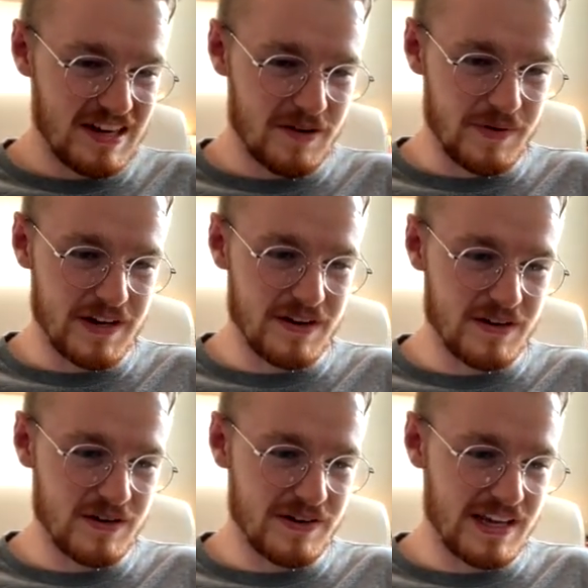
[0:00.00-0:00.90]
Here we
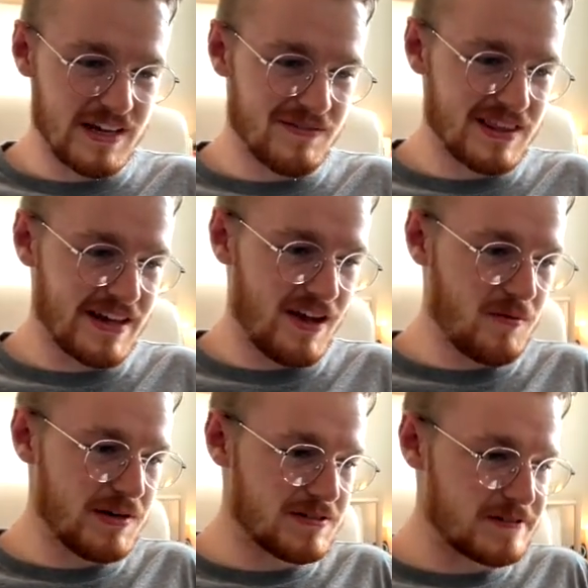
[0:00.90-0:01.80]
go again with the
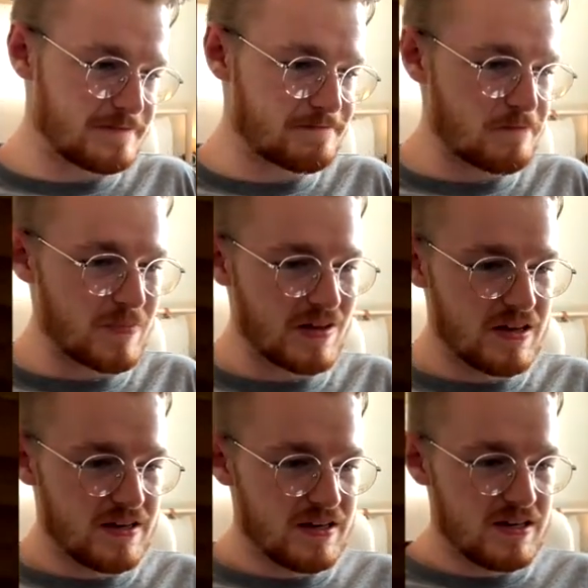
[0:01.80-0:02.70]
kettlebells.
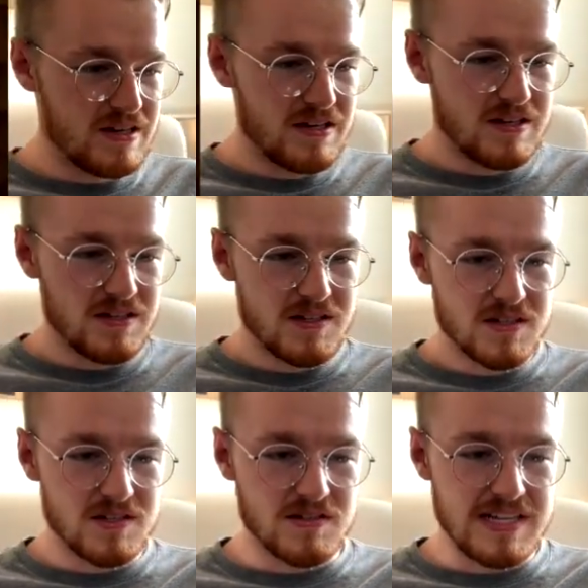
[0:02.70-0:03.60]

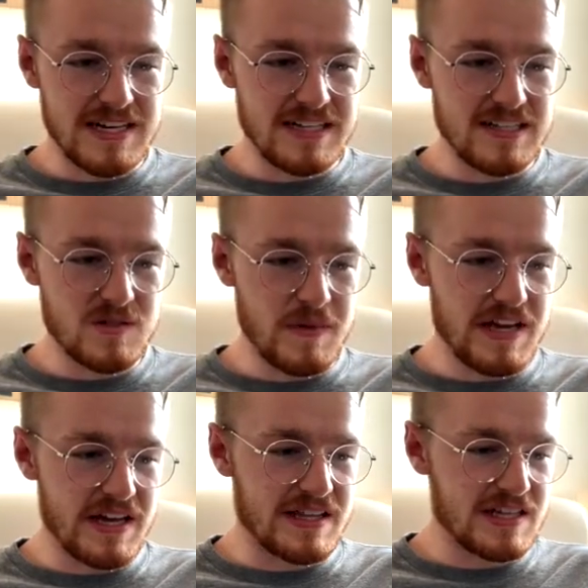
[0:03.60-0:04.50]
So technically
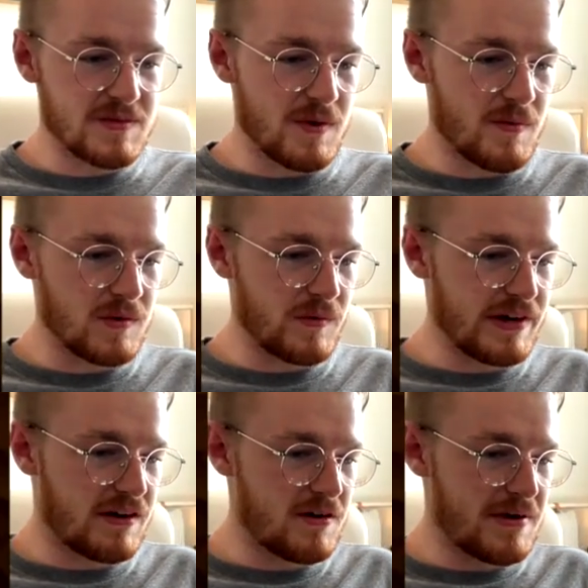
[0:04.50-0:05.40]
speaking, at this moment,
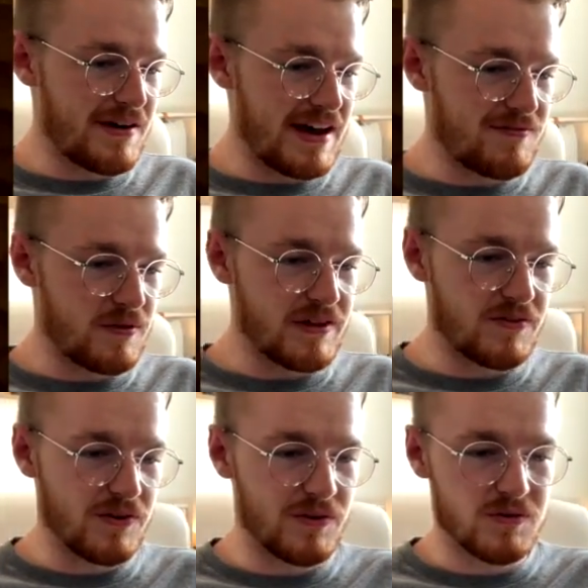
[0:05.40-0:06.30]
we are about halfway
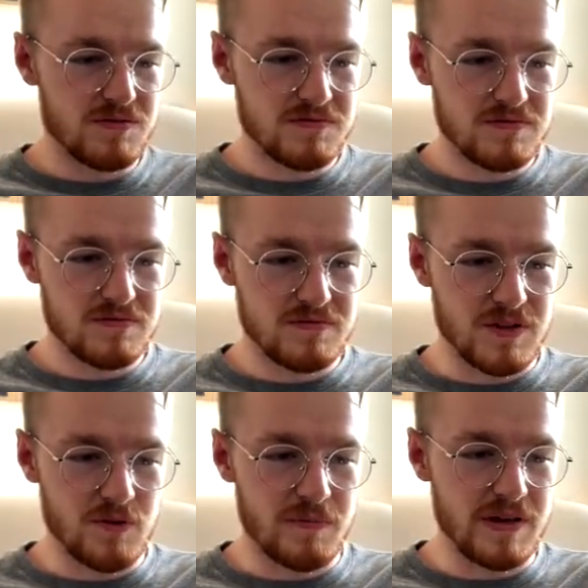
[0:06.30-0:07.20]
through.
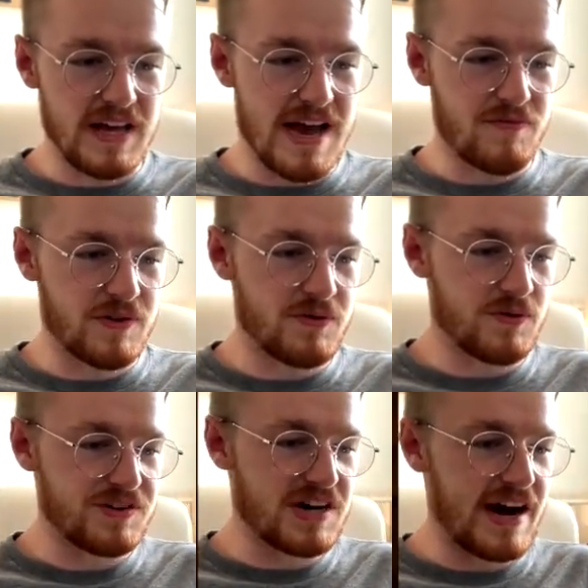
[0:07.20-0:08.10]
You'd be halfway
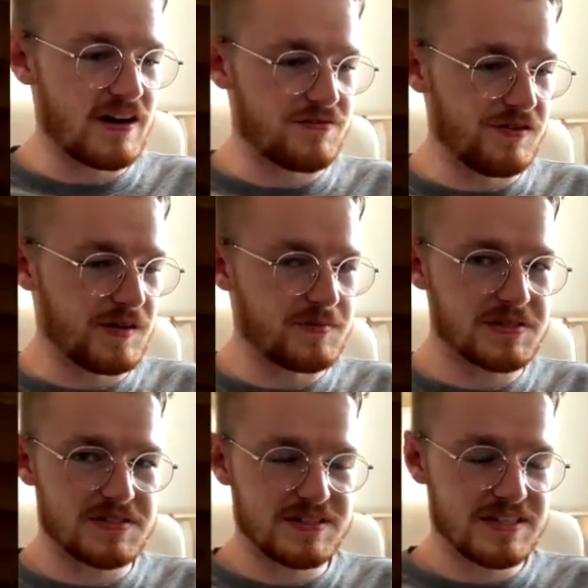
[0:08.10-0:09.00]
through the tire
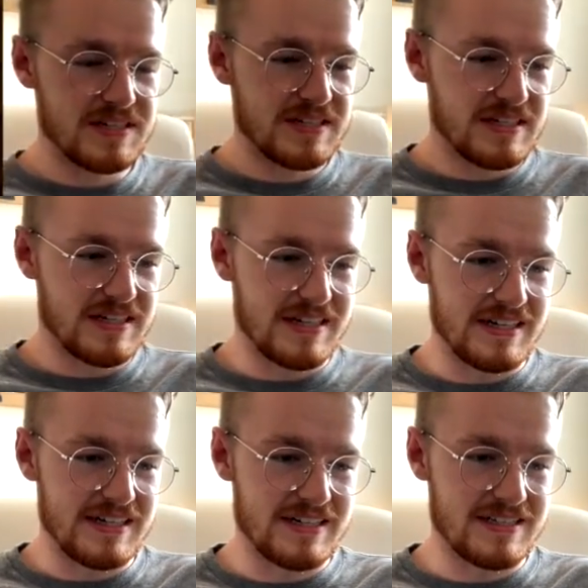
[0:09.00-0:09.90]
flips
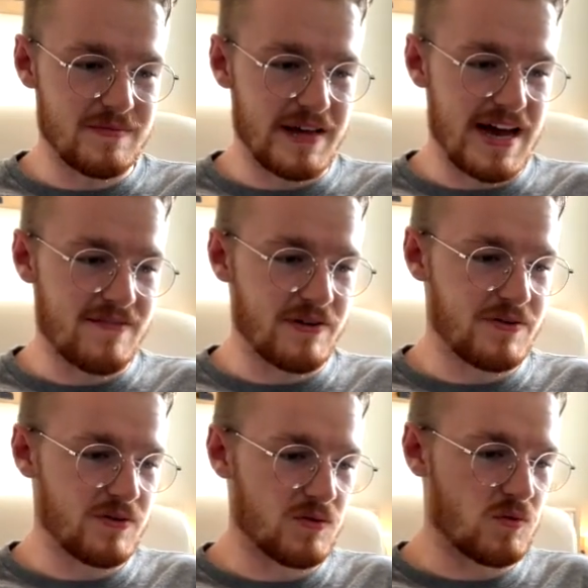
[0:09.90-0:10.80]
to be halfway
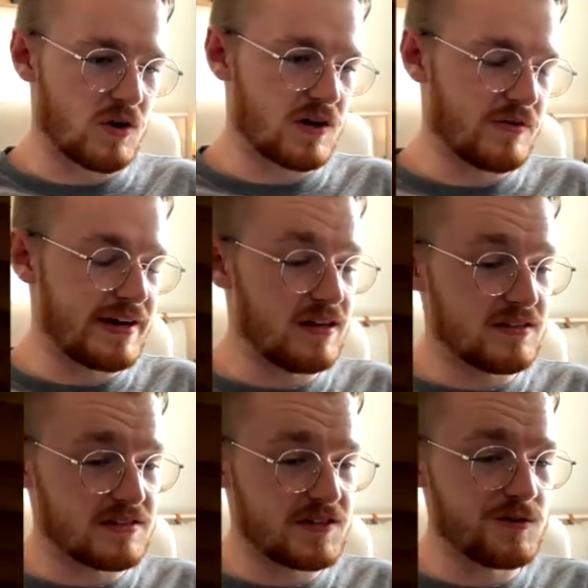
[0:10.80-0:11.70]
through the work. Well,
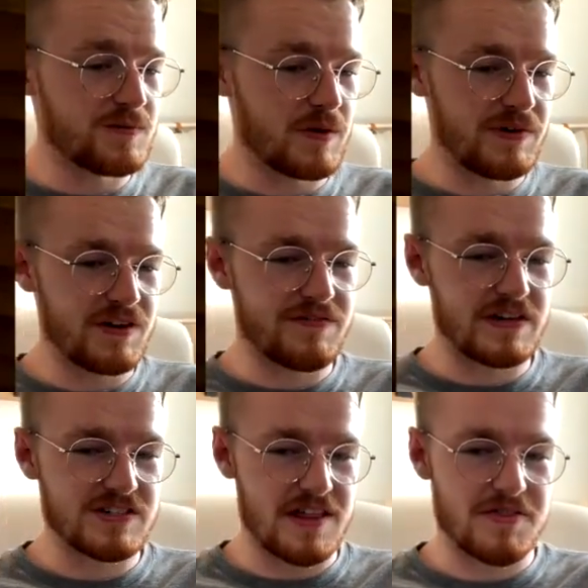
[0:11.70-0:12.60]
excuse me, we need to
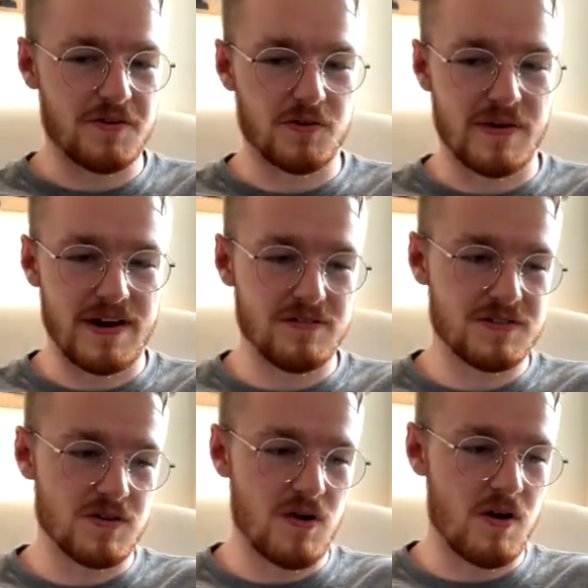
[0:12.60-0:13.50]
finish that 3rd round,
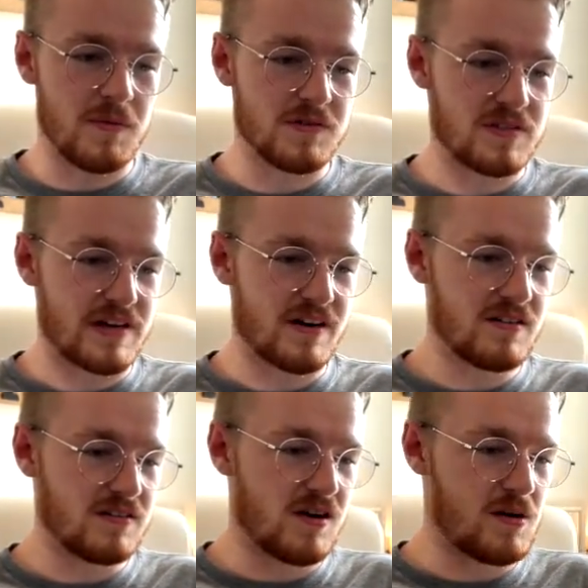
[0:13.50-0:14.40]
so almost
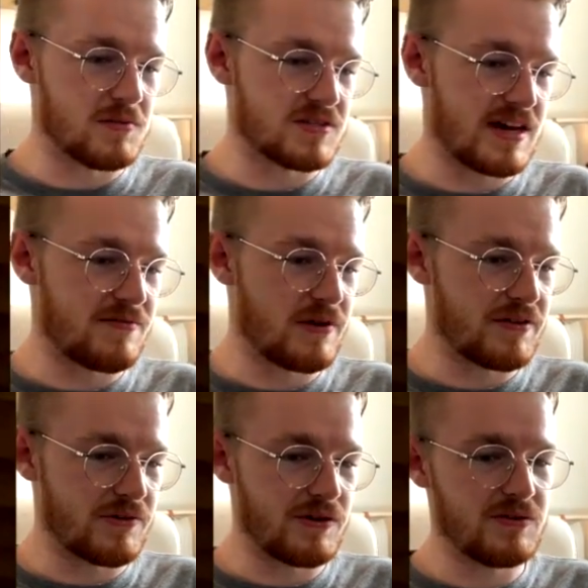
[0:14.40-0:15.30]
there, almost halfway
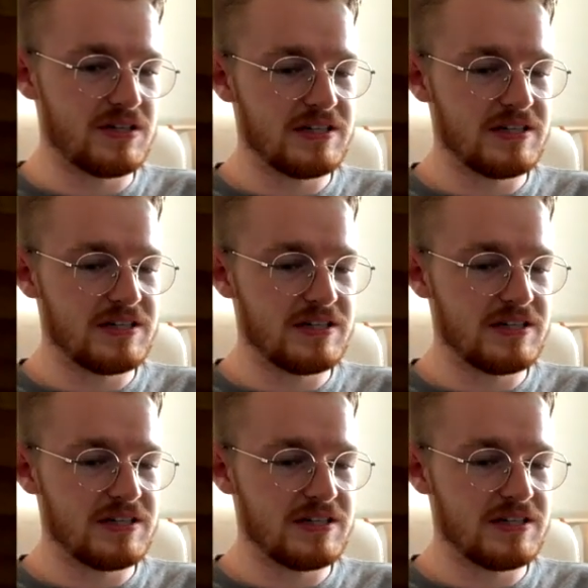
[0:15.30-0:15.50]
through.